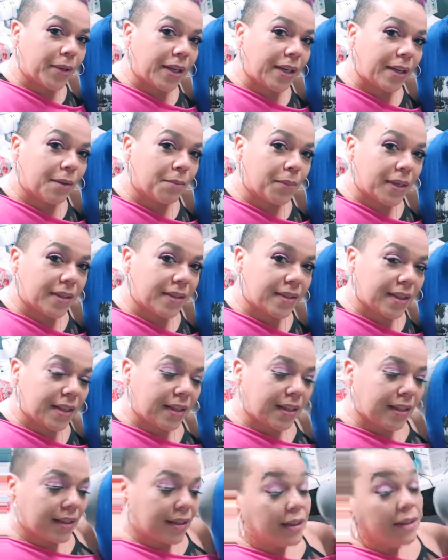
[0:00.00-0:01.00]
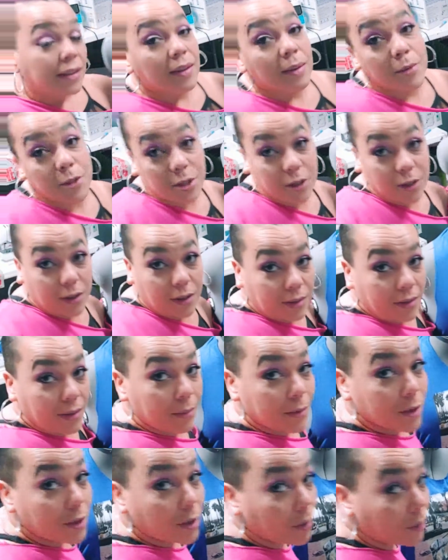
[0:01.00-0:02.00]
to get busy. Let me show you
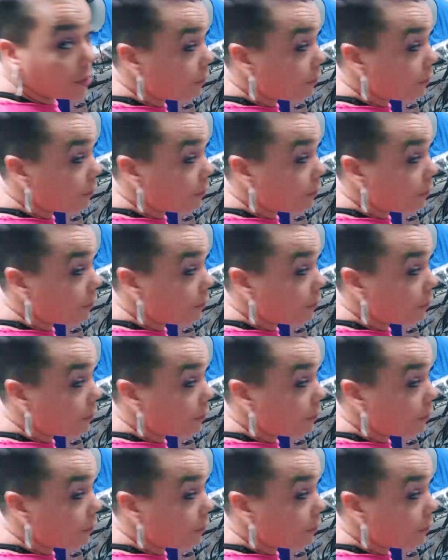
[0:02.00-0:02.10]
what I'm